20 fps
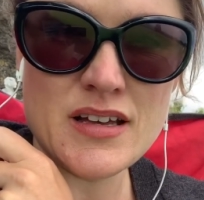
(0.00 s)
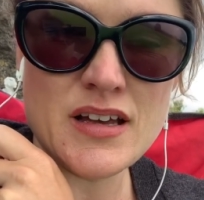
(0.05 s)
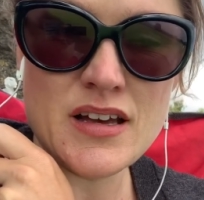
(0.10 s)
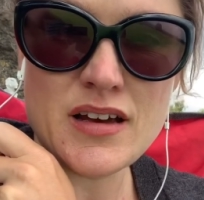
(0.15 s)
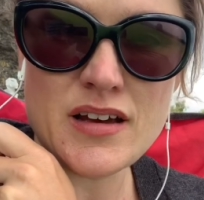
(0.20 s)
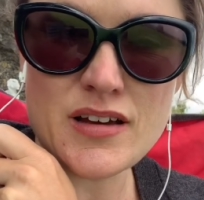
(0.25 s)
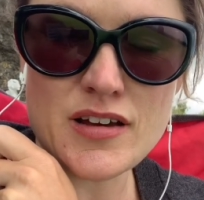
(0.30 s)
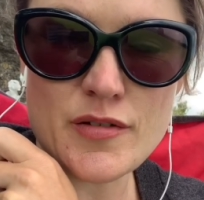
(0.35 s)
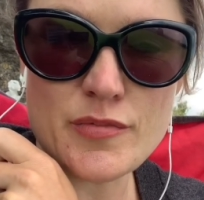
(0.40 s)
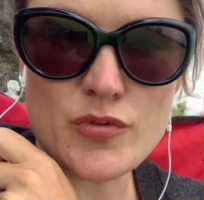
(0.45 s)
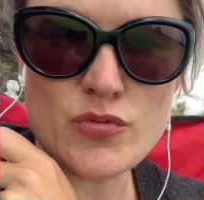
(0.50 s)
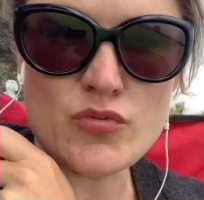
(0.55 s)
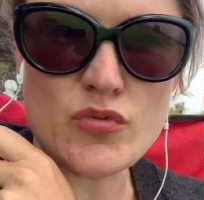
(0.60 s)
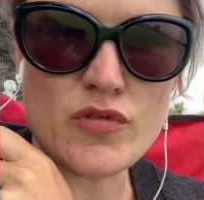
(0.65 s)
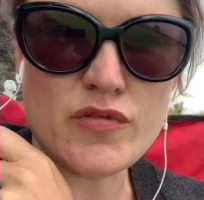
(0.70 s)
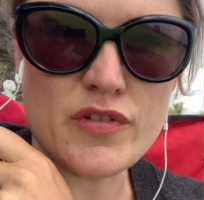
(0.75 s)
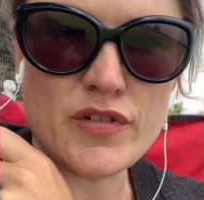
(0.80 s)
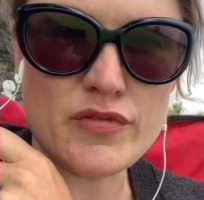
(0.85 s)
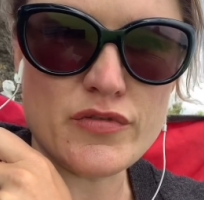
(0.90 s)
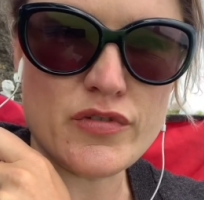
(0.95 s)
And I've been
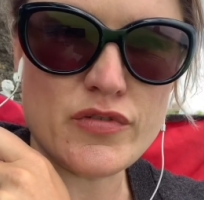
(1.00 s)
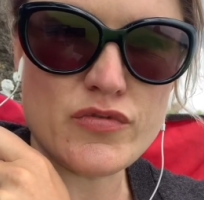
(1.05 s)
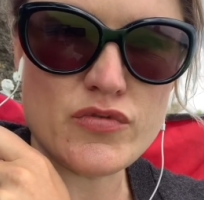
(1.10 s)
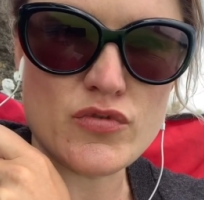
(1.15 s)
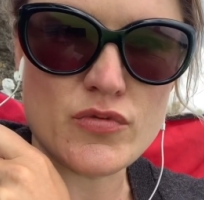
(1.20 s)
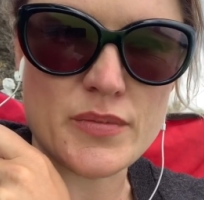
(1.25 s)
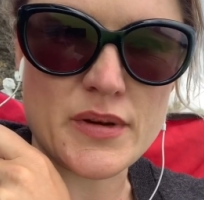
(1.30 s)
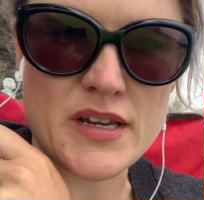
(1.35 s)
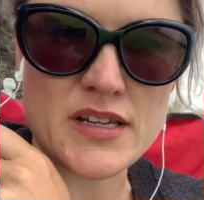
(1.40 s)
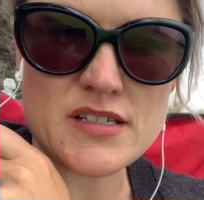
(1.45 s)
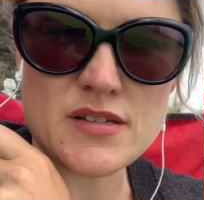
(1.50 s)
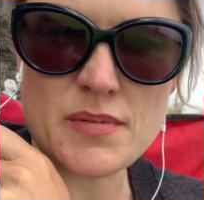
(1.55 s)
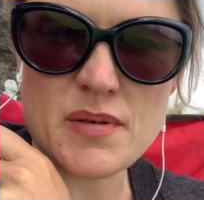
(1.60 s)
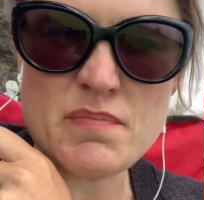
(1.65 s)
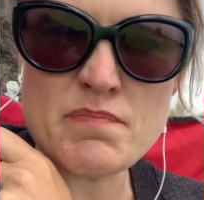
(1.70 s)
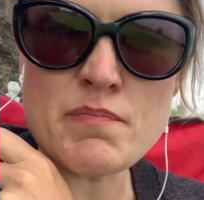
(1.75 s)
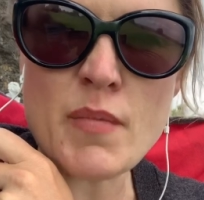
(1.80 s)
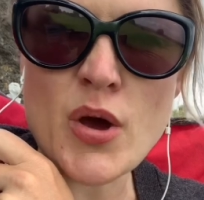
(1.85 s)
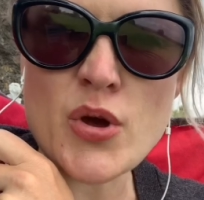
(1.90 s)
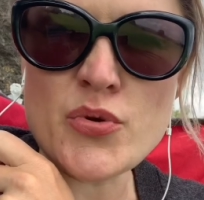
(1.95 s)
waffling for 4 minutes. I've
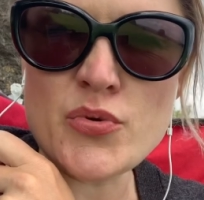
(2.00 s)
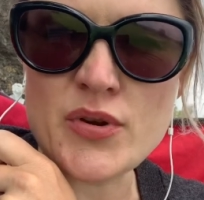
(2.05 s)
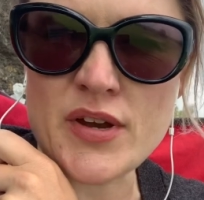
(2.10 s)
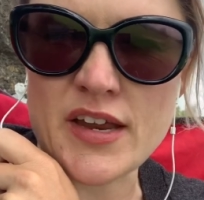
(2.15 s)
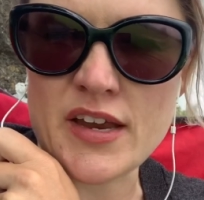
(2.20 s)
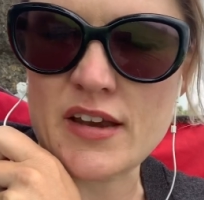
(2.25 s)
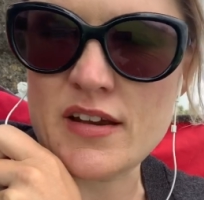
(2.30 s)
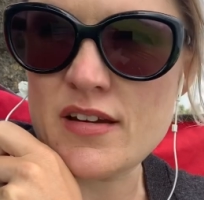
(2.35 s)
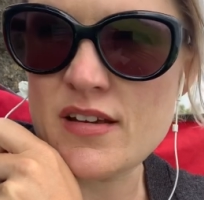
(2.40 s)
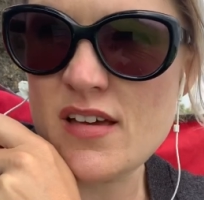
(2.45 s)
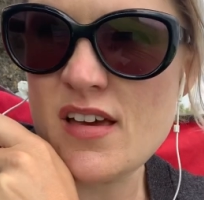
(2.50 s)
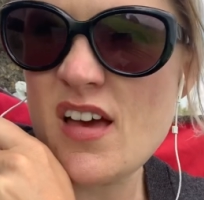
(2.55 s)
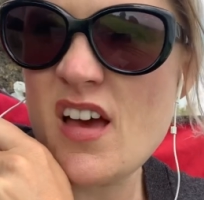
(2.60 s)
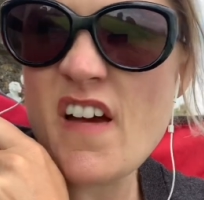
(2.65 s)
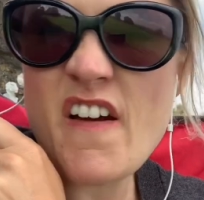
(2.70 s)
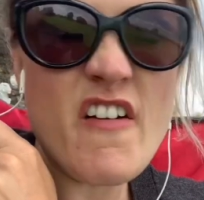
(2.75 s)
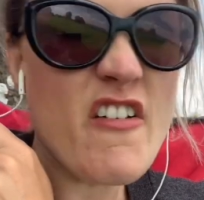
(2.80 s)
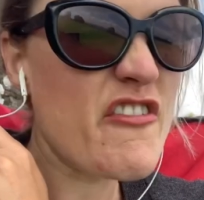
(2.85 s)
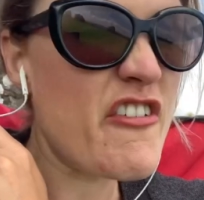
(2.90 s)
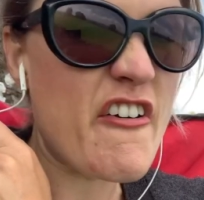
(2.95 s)
been moaning
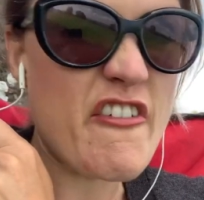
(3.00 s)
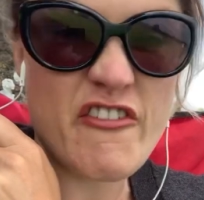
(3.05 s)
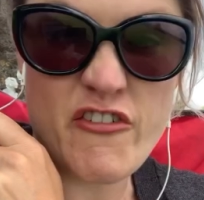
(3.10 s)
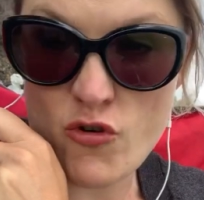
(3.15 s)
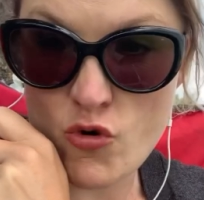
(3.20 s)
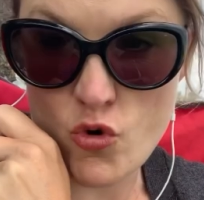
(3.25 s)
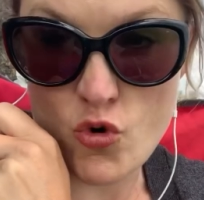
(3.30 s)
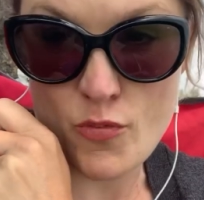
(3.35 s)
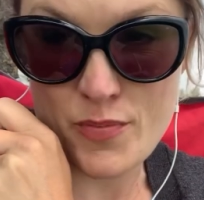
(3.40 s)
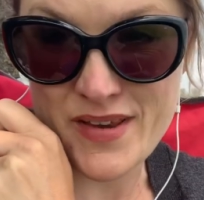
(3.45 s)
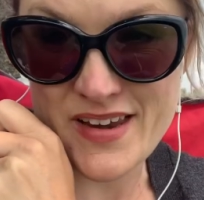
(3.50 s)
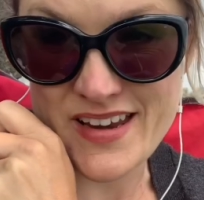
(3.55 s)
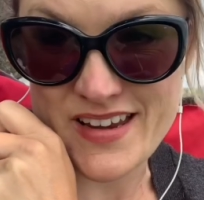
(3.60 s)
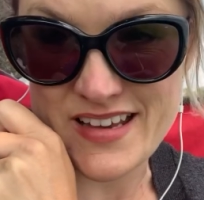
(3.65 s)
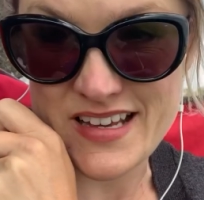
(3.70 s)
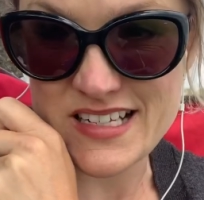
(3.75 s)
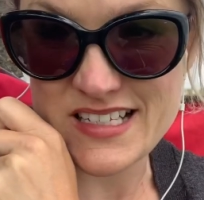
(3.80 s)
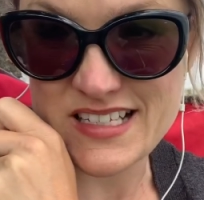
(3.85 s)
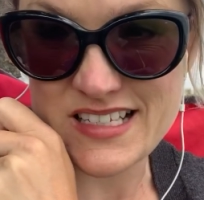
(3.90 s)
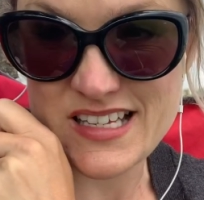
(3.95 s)
for 4
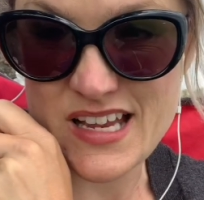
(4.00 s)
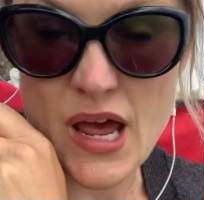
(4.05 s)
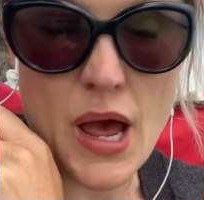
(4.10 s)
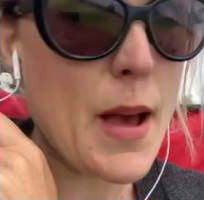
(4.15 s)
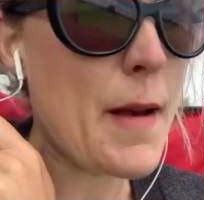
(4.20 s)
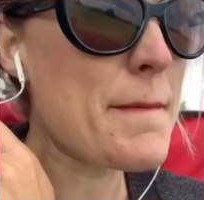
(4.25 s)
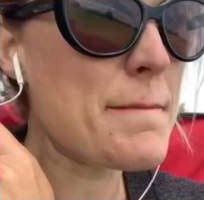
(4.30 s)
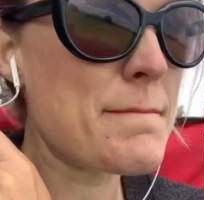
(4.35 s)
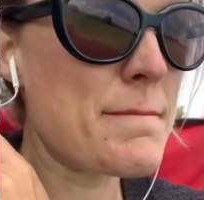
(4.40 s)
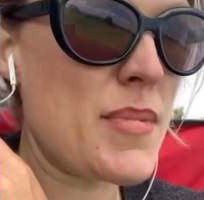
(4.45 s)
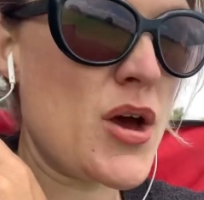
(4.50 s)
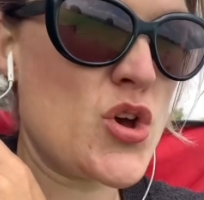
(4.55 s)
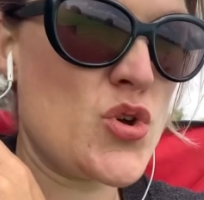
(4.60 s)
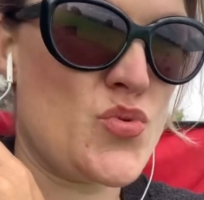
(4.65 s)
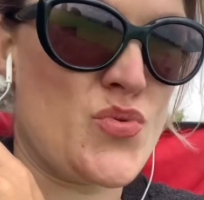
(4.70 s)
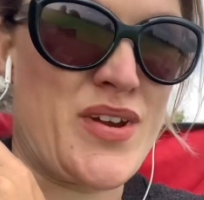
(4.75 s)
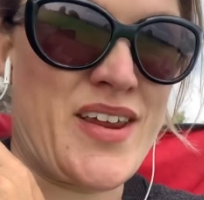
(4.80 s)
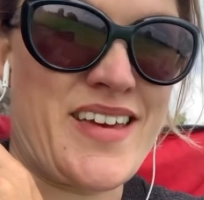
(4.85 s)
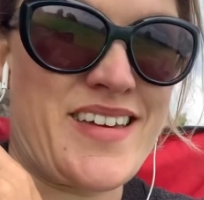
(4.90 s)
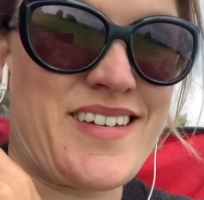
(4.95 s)
minutes.
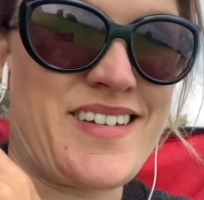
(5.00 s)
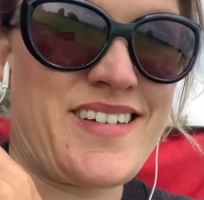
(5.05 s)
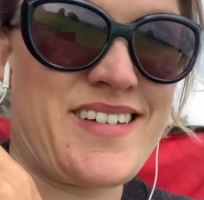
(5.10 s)
Moaning.